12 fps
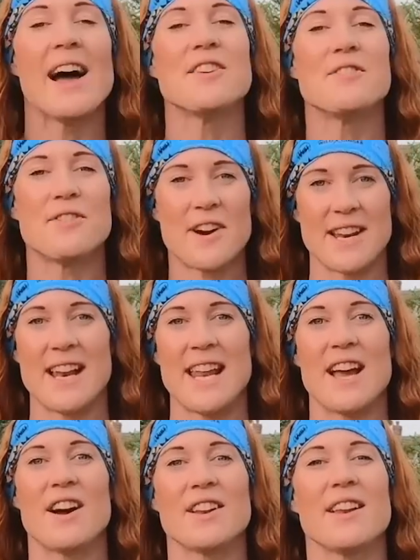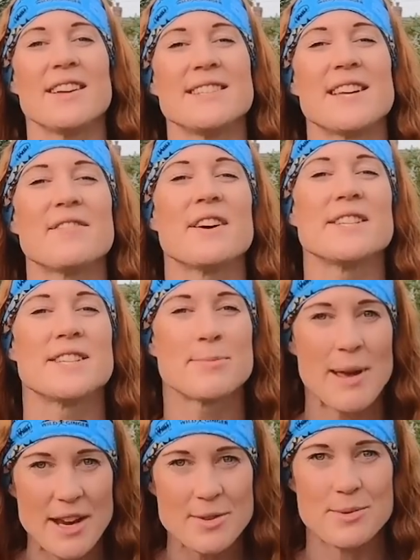And finally, I'd like to give a
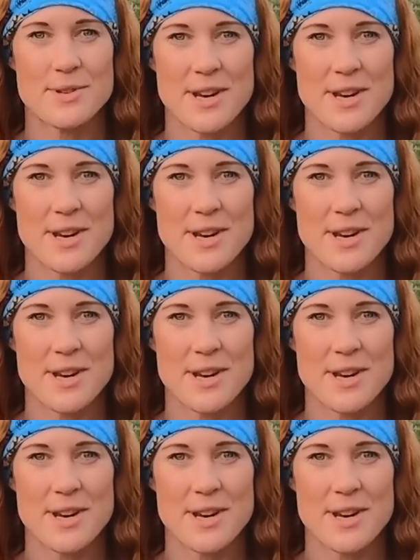special